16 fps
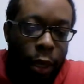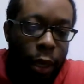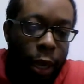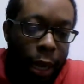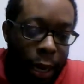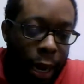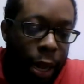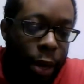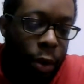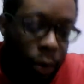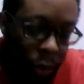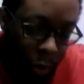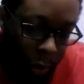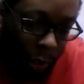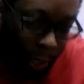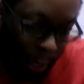And they're going to
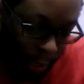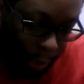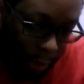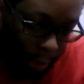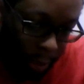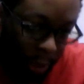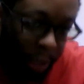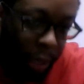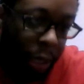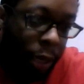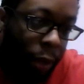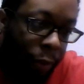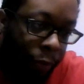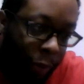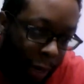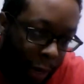go against
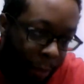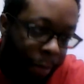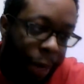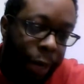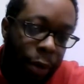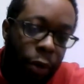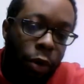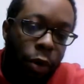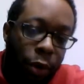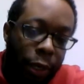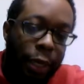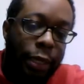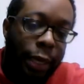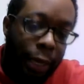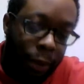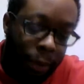Tom Brady, going to go
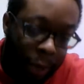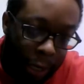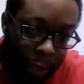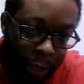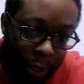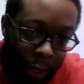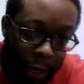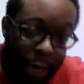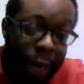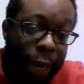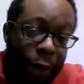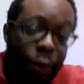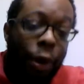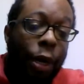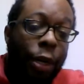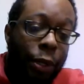against Aaron Rodgers. And
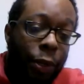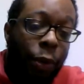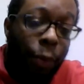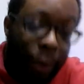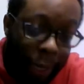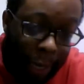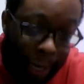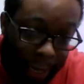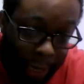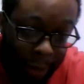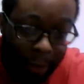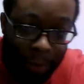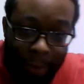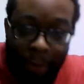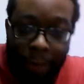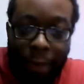Aaron Rodgers is going to win that game.